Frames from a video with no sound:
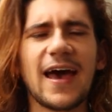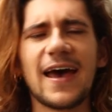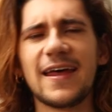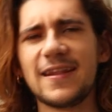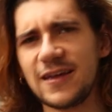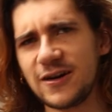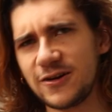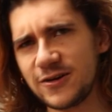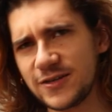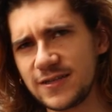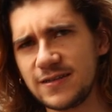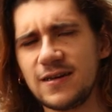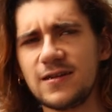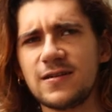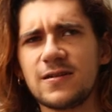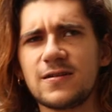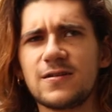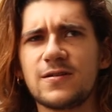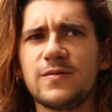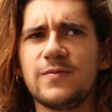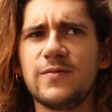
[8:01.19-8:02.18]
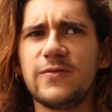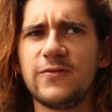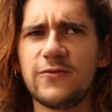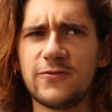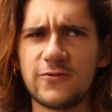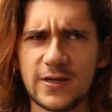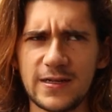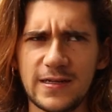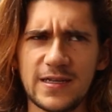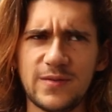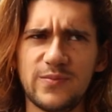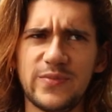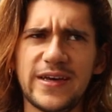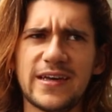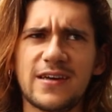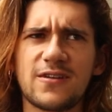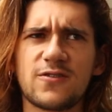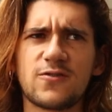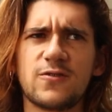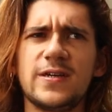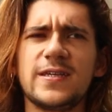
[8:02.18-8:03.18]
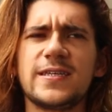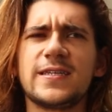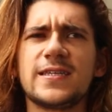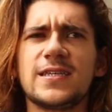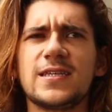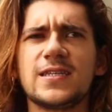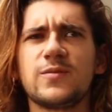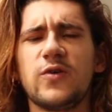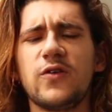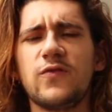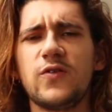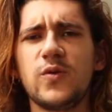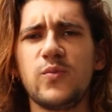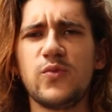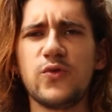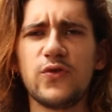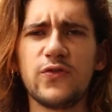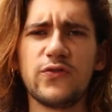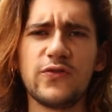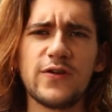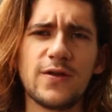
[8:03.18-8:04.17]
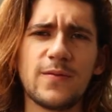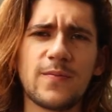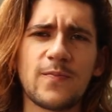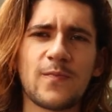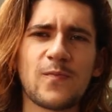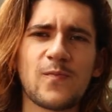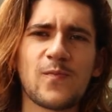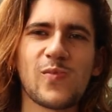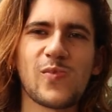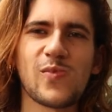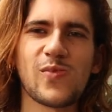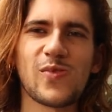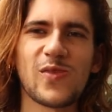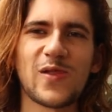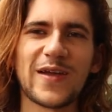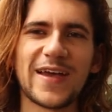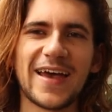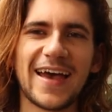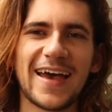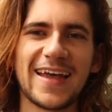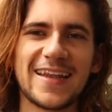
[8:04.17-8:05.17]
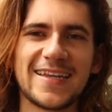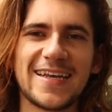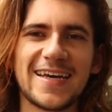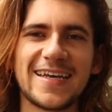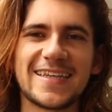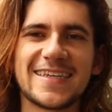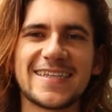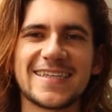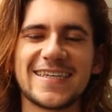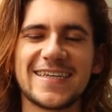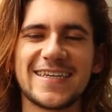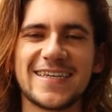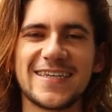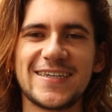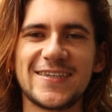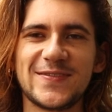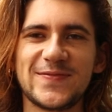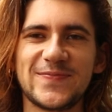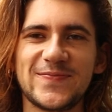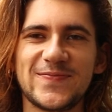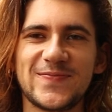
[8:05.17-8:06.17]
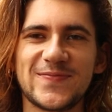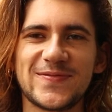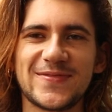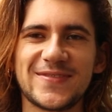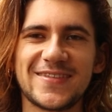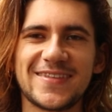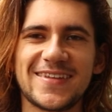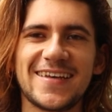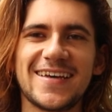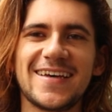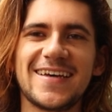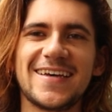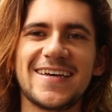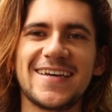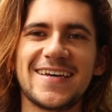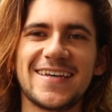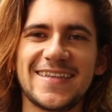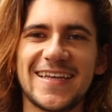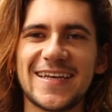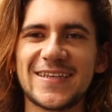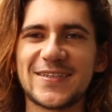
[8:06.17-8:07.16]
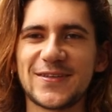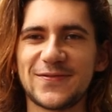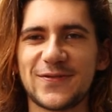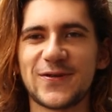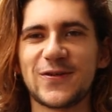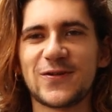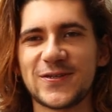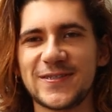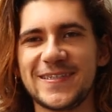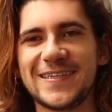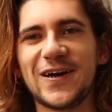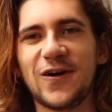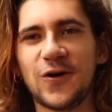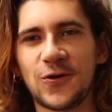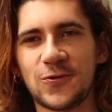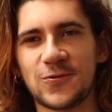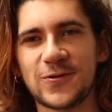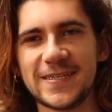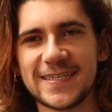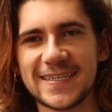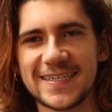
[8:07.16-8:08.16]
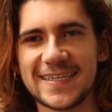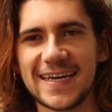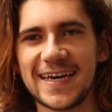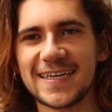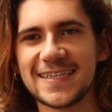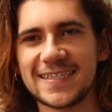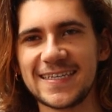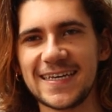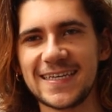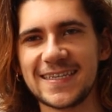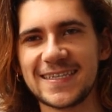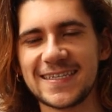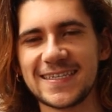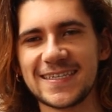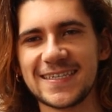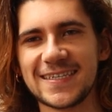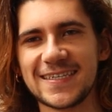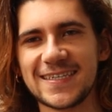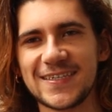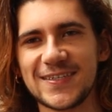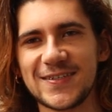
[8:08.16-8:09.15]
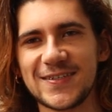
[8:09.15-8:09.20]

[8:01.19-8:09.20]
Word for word: And there is another really big criticism of the movie, and that's of course the oral sex that's